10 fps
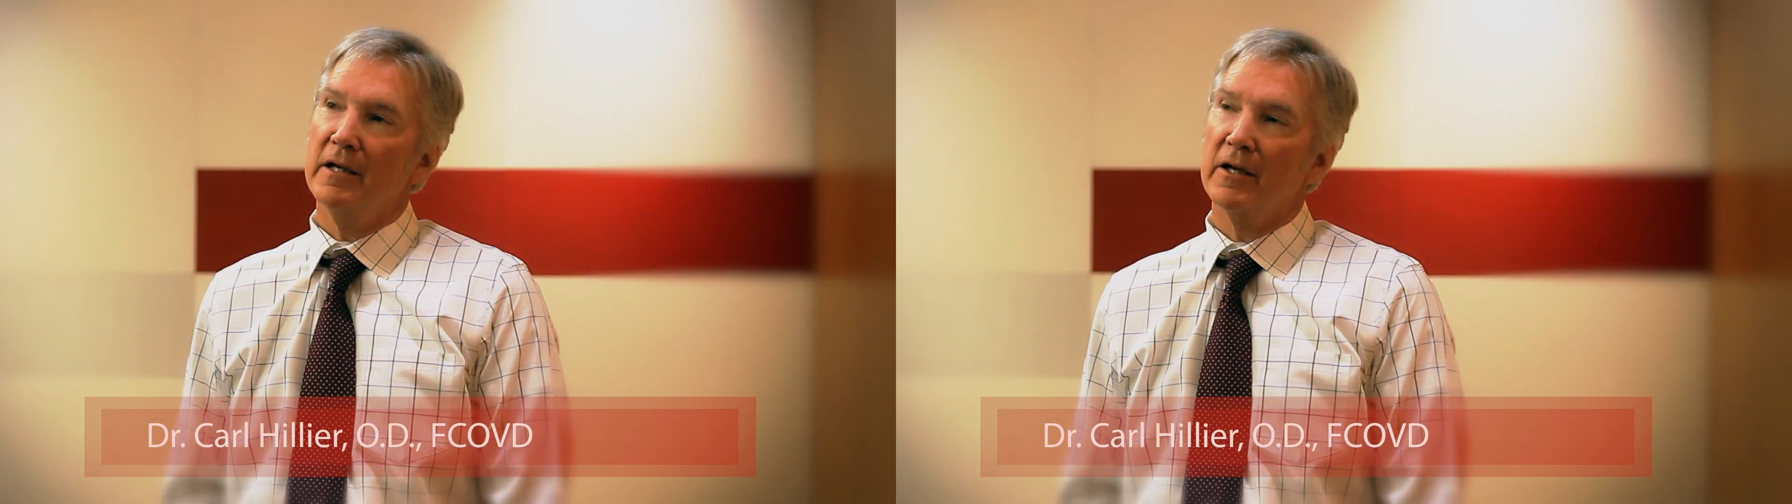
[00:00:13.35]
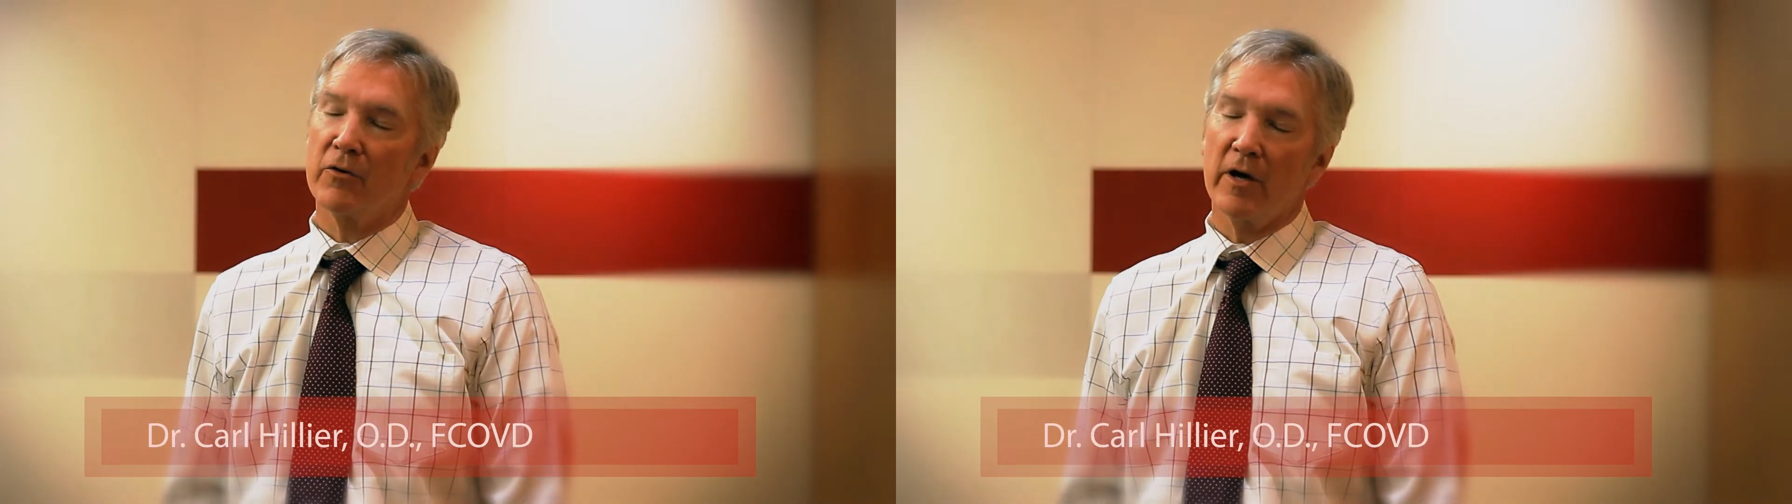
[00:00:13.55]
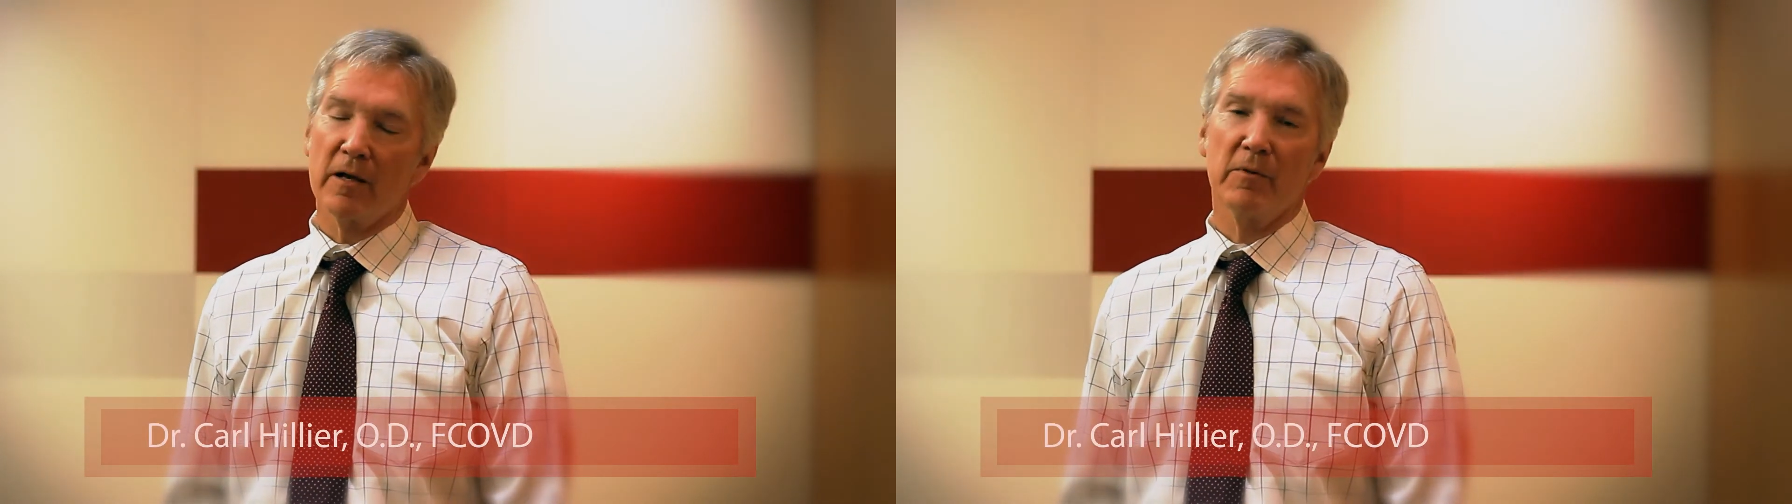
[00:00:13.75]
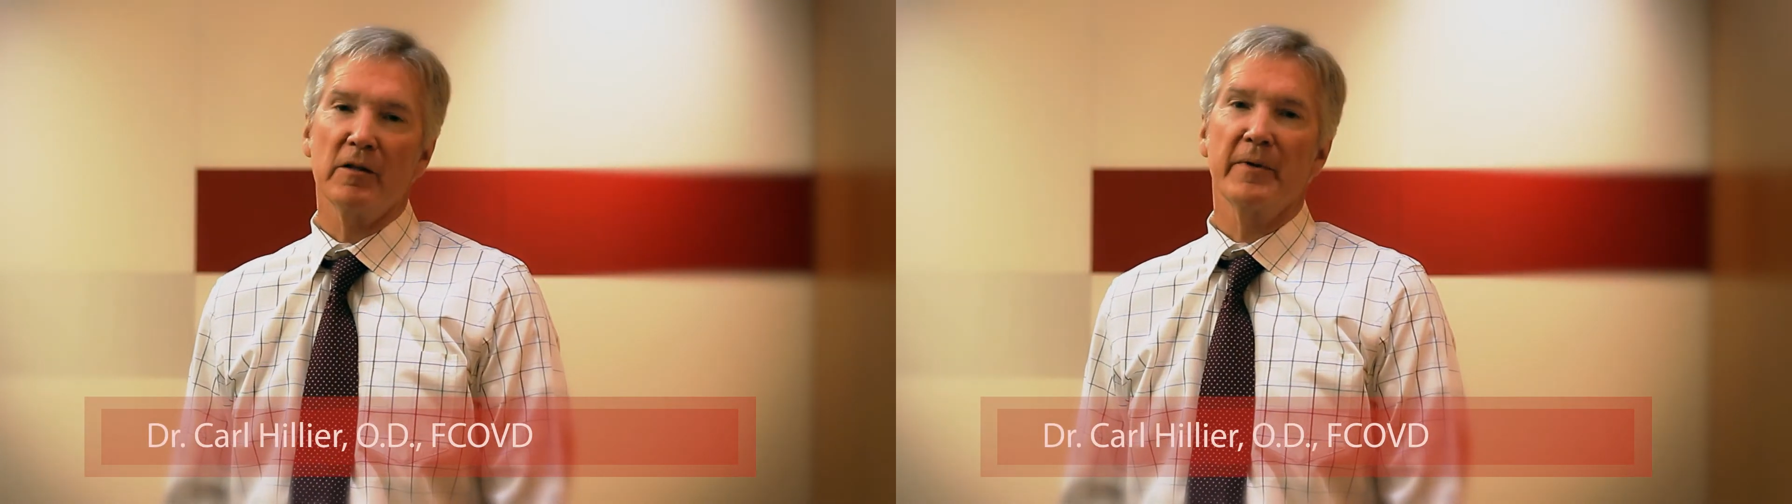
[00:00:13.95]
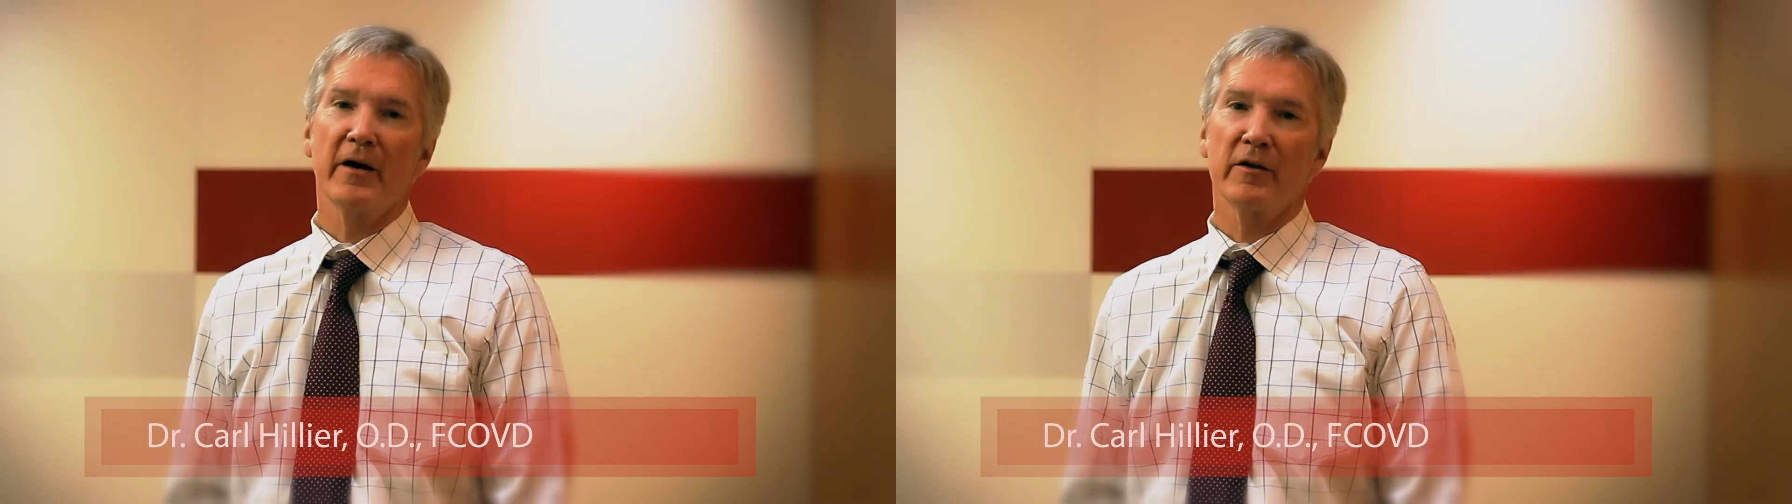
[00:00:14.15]
incredible
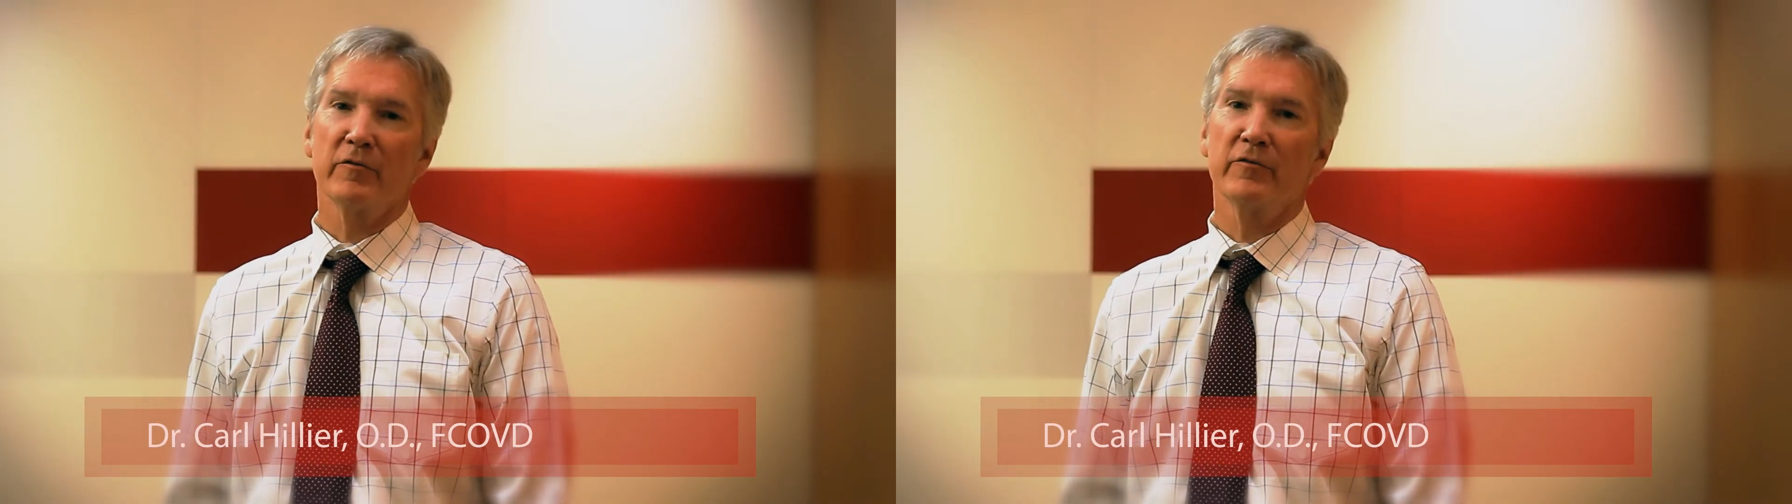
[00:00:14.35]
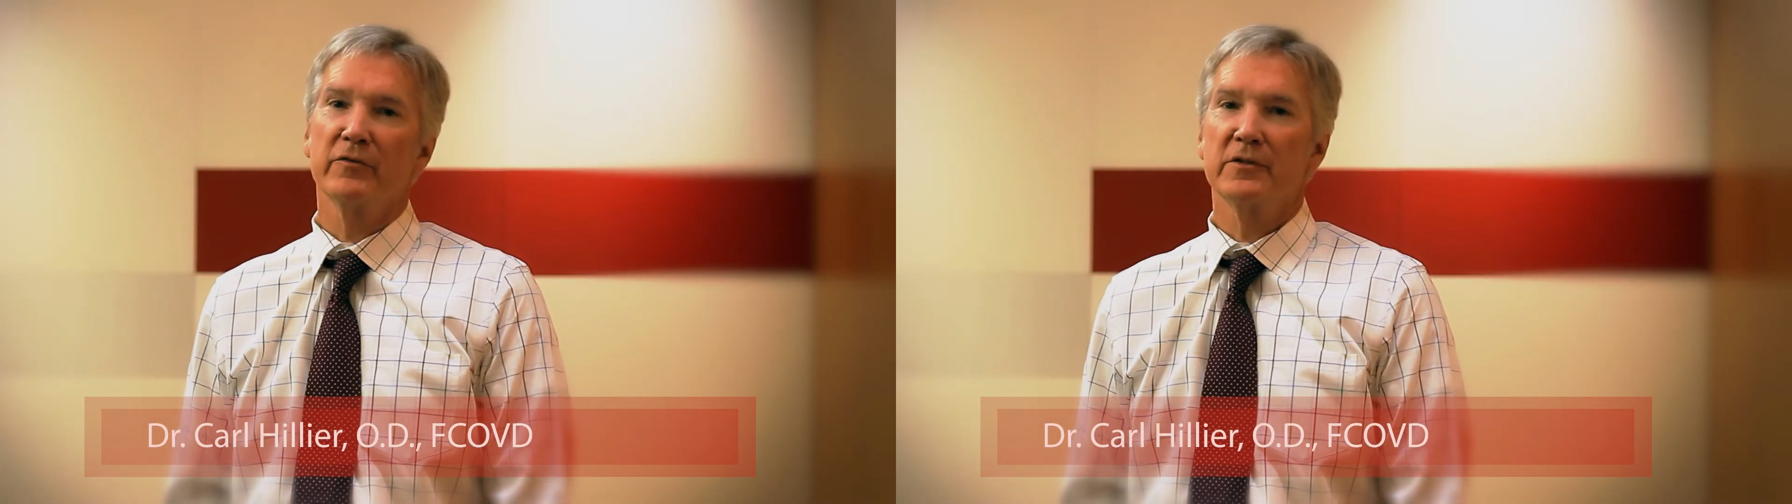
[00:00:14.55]
amount of